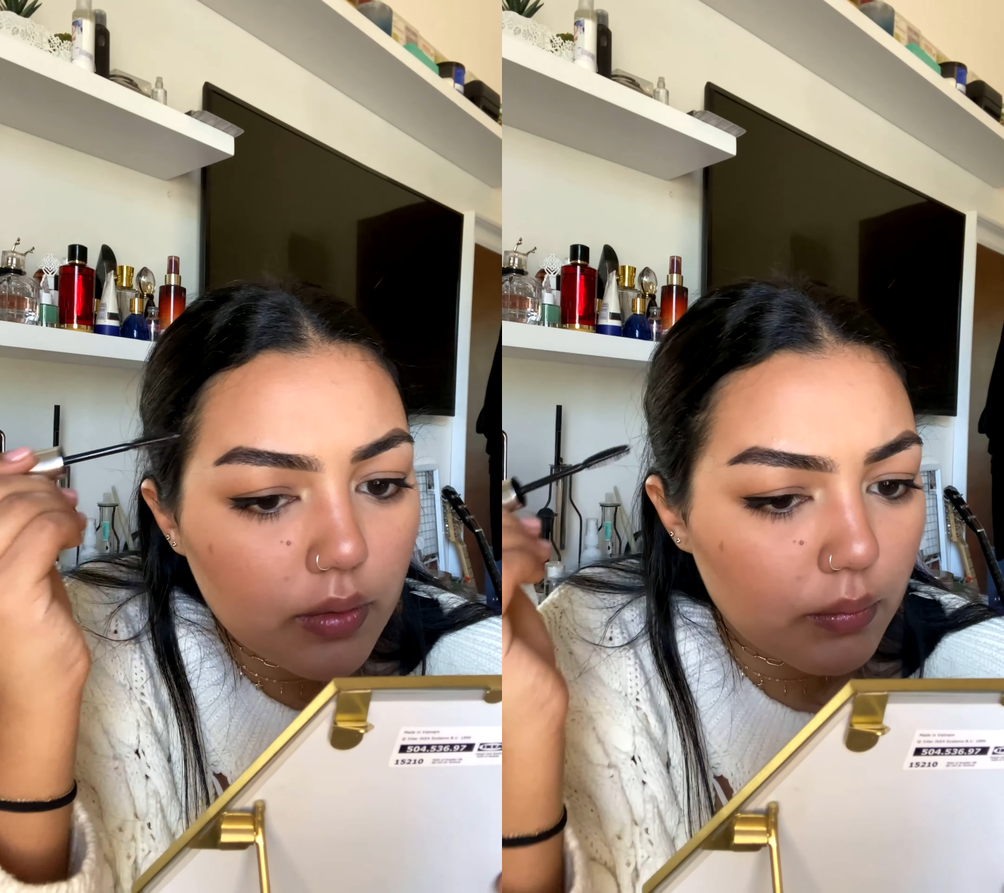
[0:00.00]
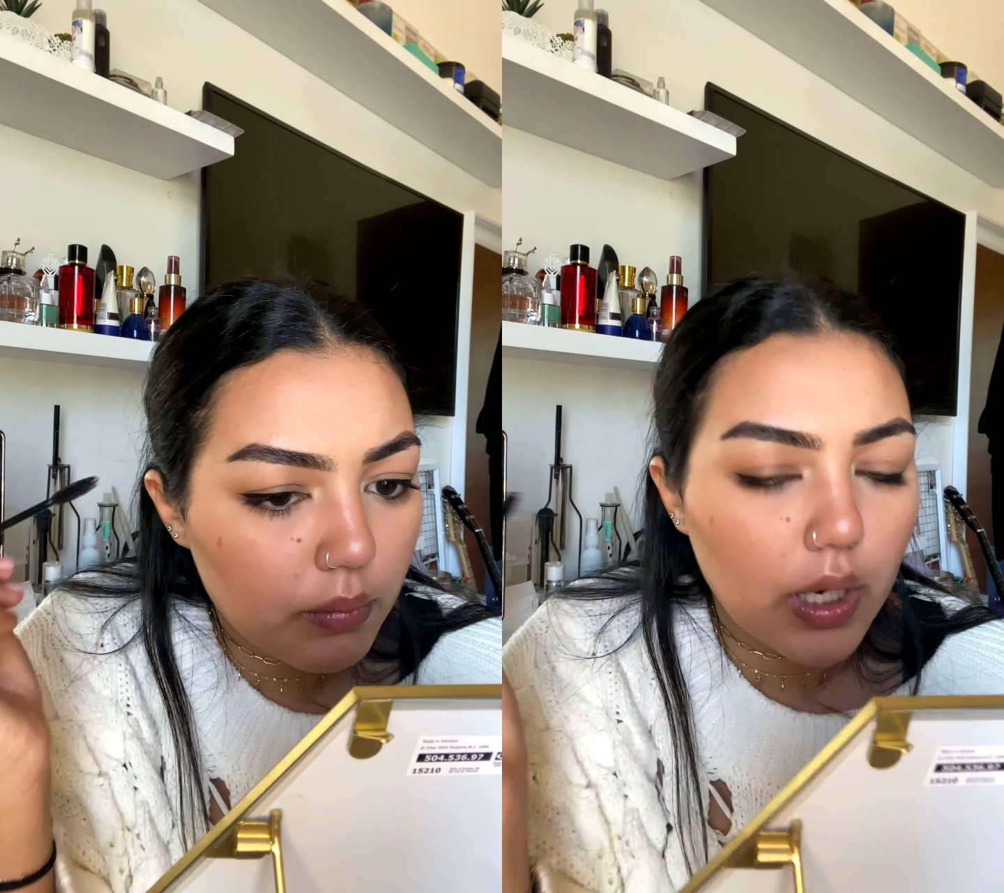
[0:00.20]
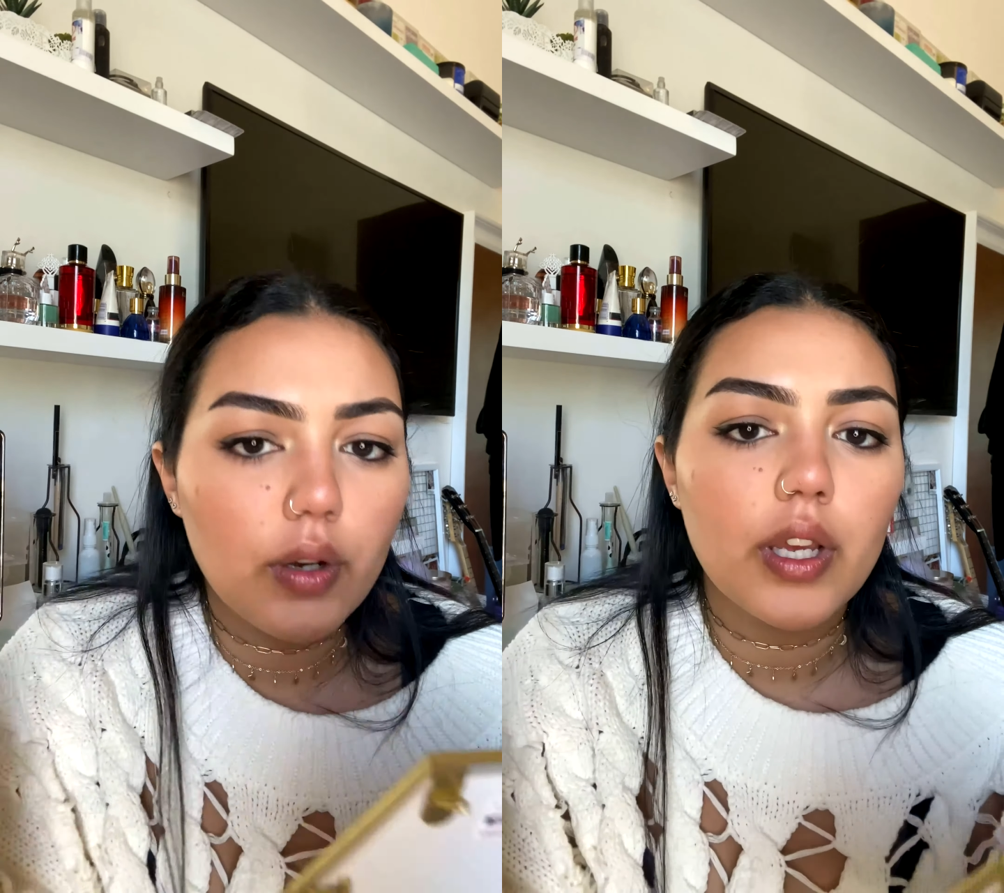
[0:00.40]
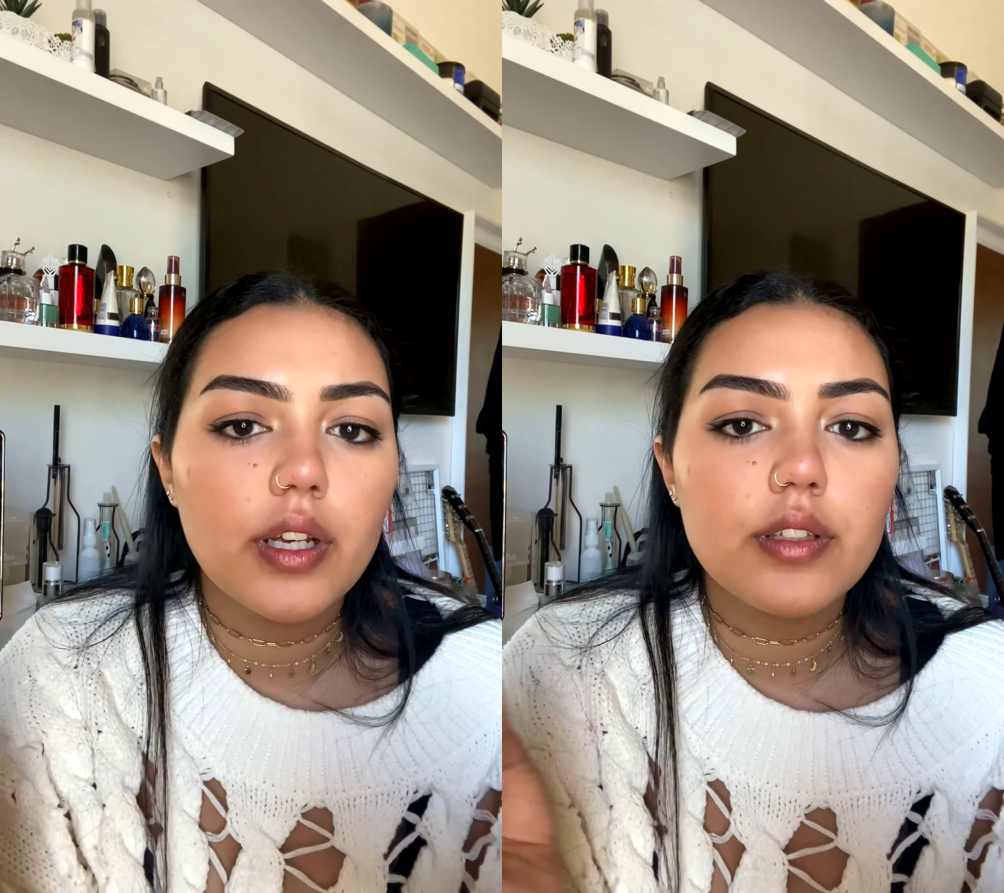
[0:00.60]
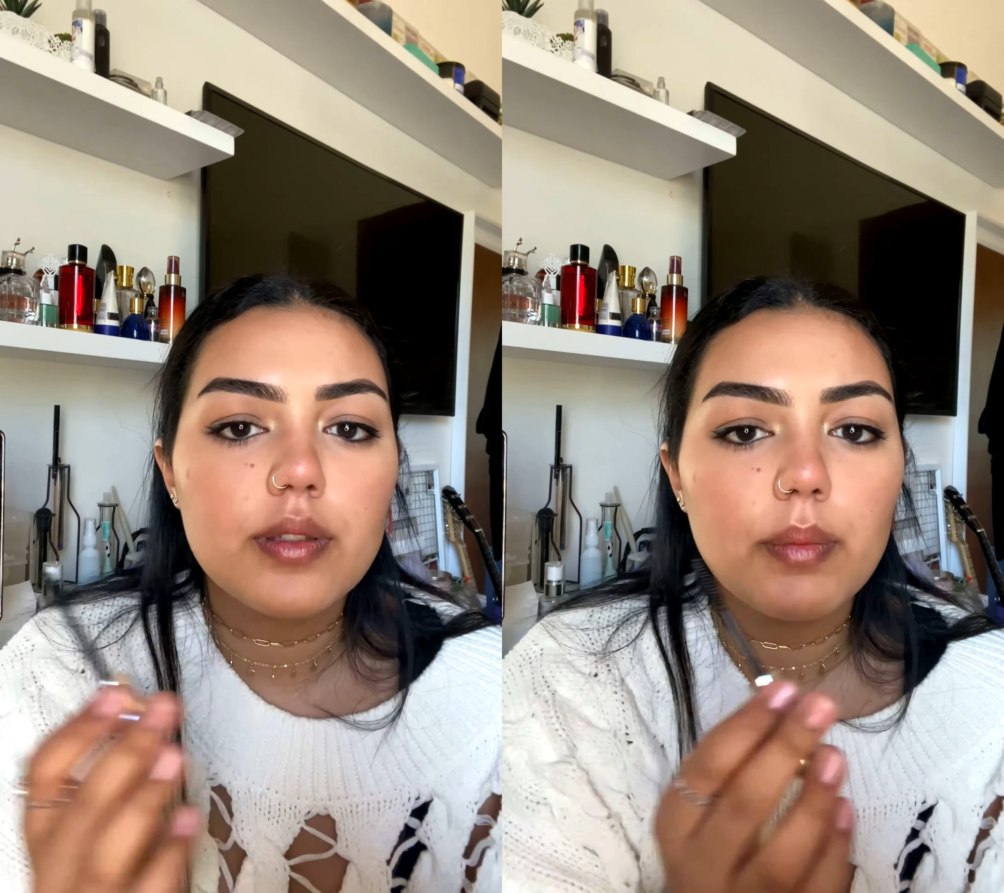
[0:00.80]
brow
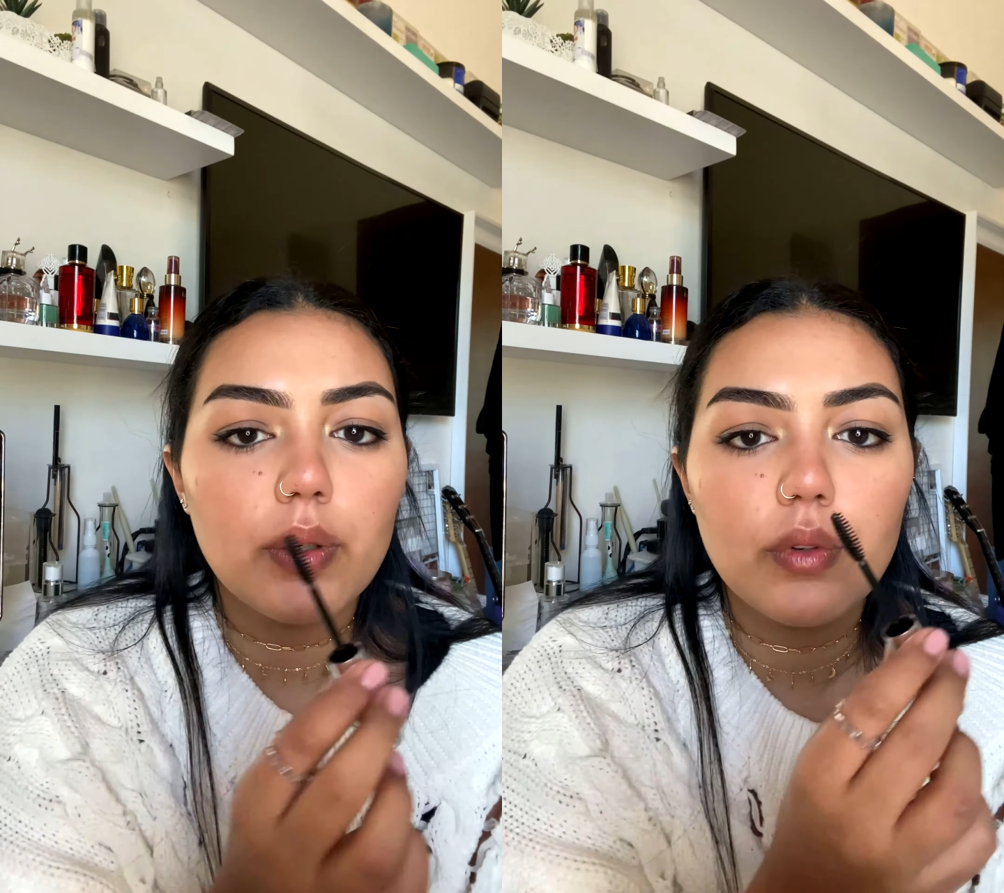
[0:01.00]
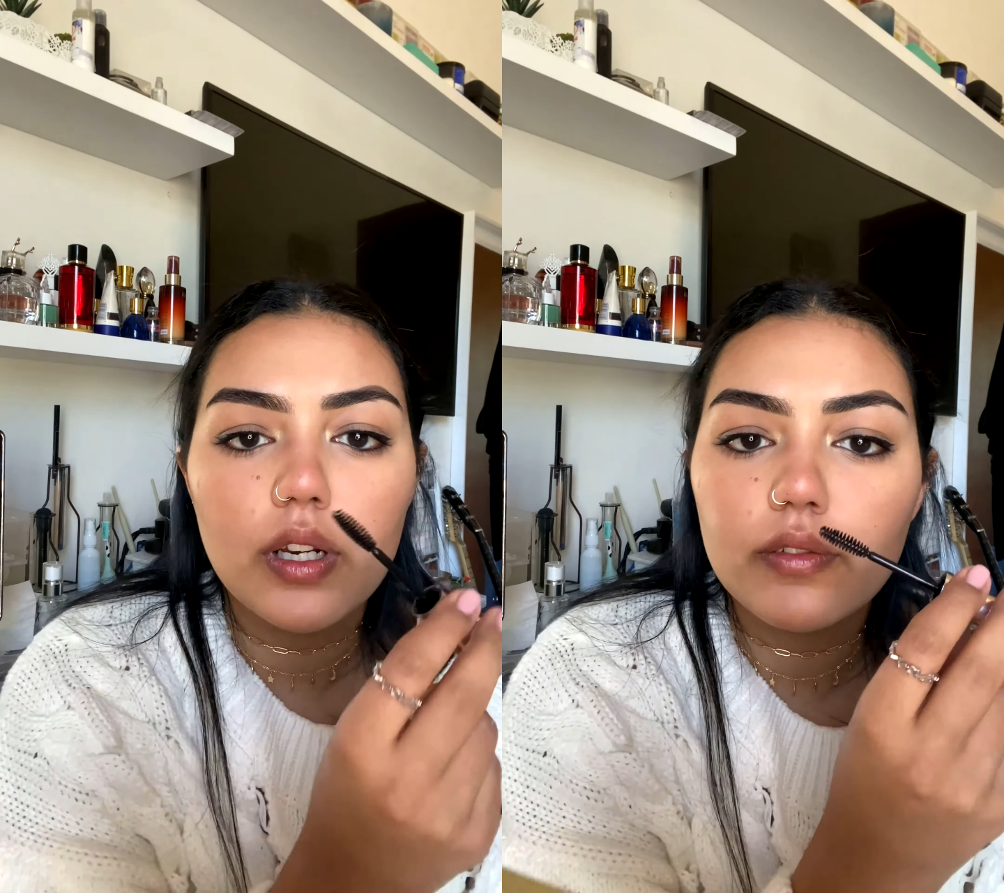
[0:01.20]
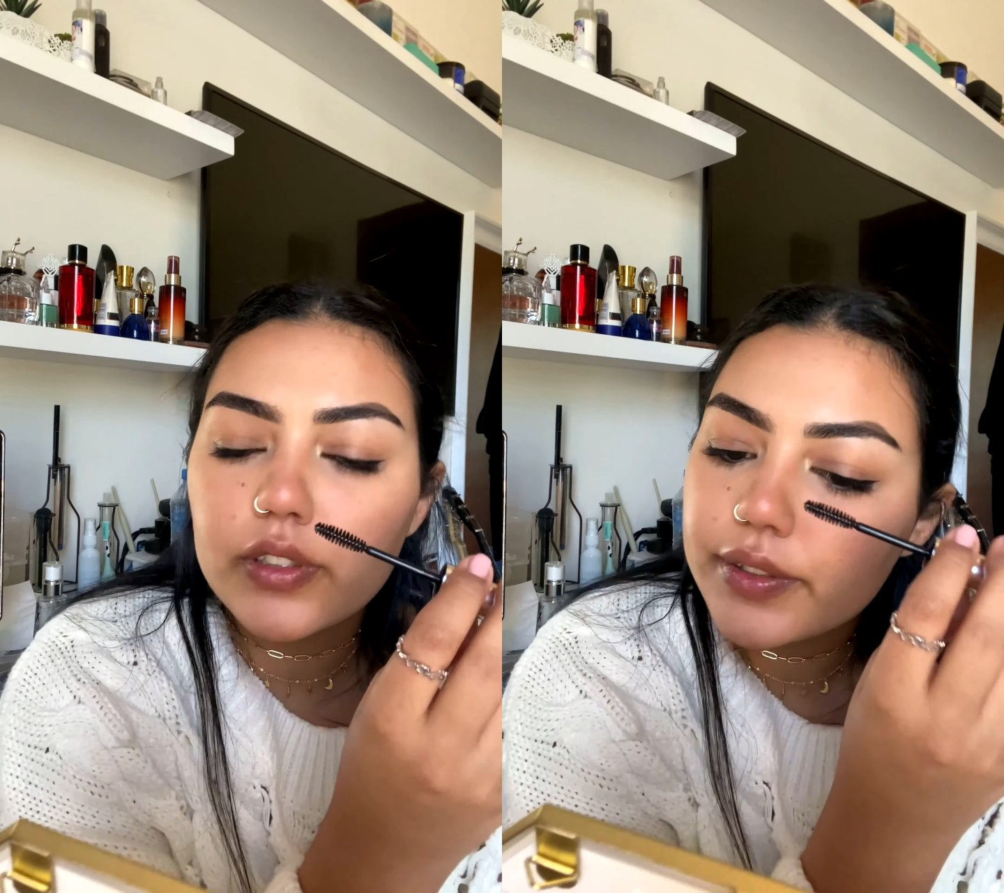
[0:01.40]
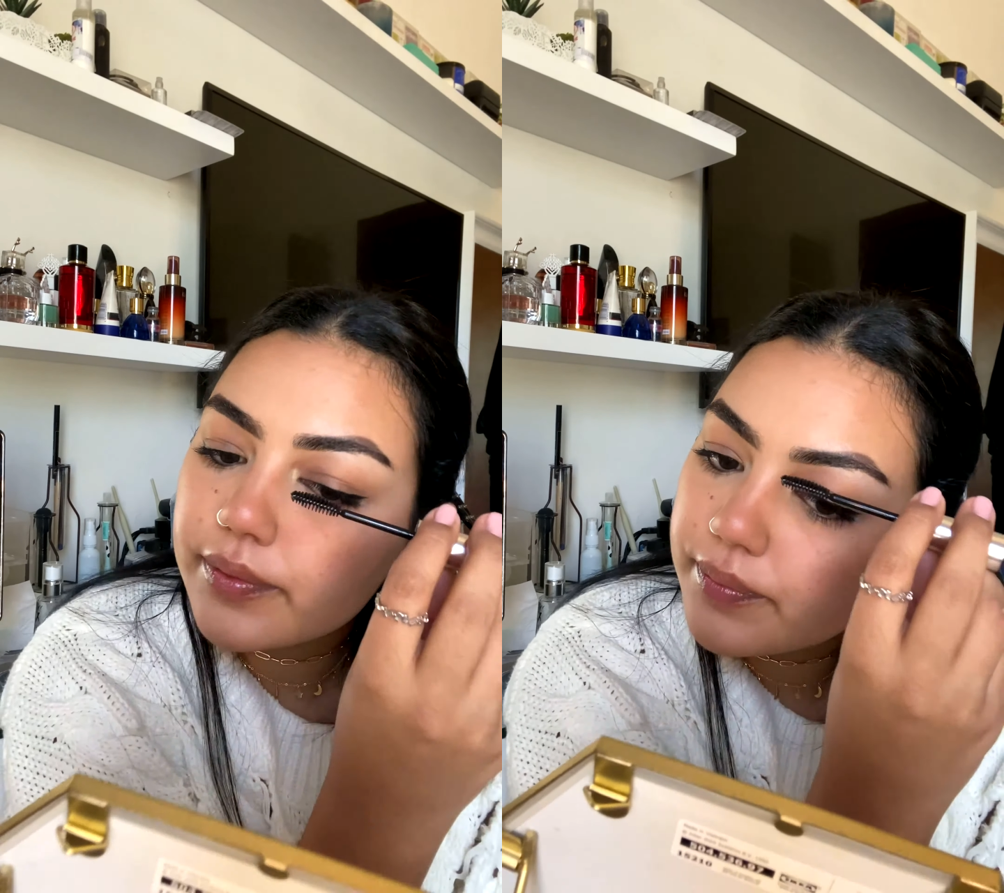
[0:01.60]
hairs, but whatever.